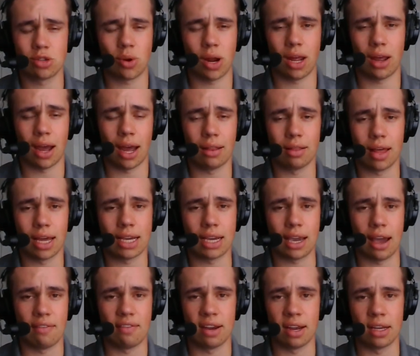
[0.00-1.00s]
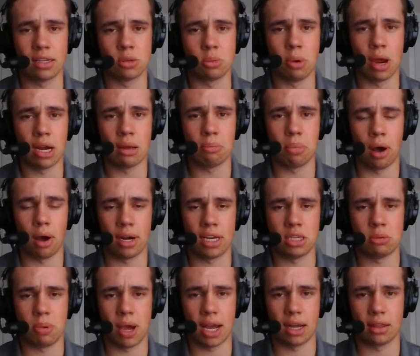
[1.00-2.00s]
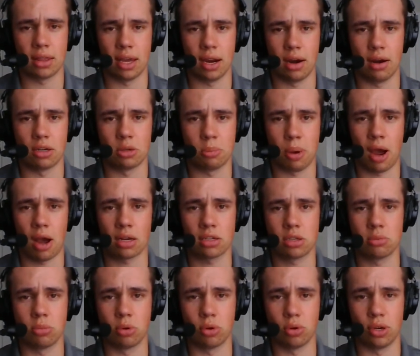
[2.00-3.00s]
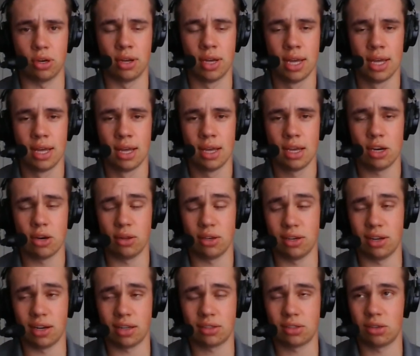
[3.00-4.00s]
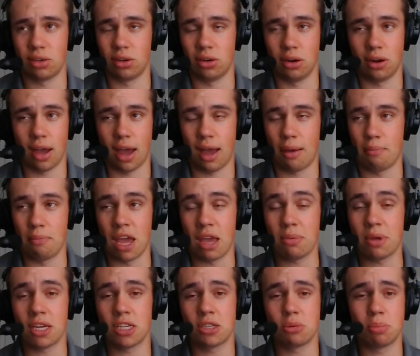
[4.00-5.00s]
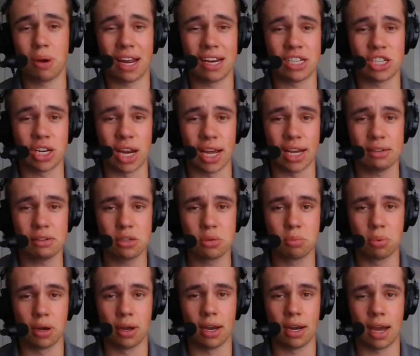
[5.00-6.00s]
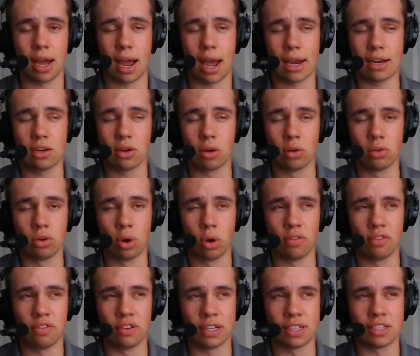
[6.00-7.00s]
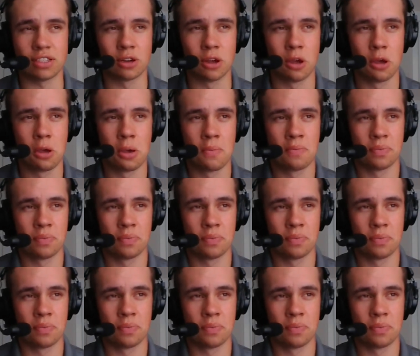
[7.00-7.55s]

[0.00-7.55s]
So I like having as many bodies back there as possible. And, you know, the Ducks are, maybe it's by chance, but I don't know if it's